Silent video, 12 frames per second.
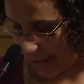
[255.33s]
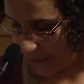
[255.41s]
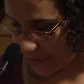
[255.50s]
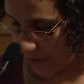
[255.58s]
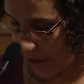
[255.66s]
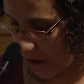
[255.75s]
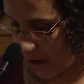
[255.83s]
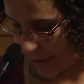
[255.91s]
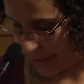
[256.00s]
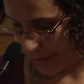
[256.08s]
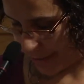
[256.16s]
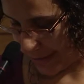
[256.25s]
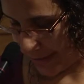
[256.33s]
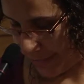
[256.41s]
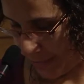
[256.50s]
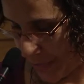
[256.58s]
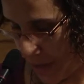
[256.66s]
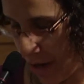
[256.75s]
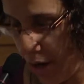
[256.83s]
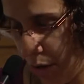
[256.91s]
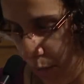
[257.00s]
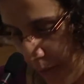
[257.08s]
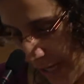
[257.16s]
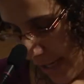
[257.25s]
there's a cost.
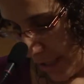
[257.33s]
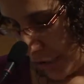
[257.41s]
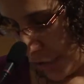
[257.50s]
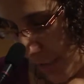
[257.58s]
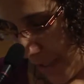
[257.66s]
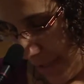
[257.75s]
We can enjoy